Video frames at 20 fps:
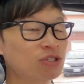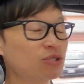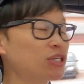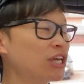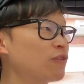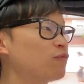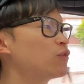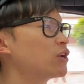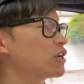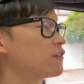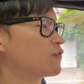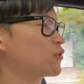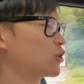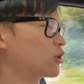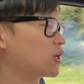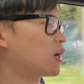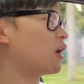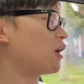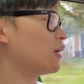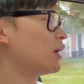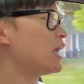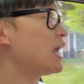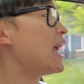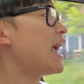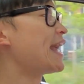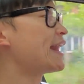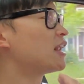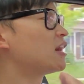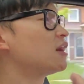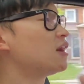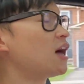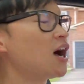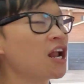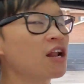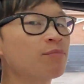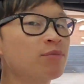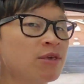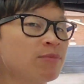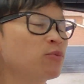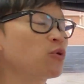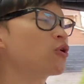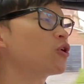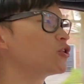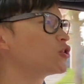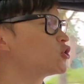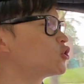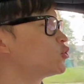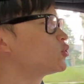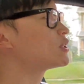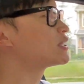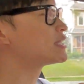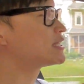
to get rid of her car. And a lot of people are doing the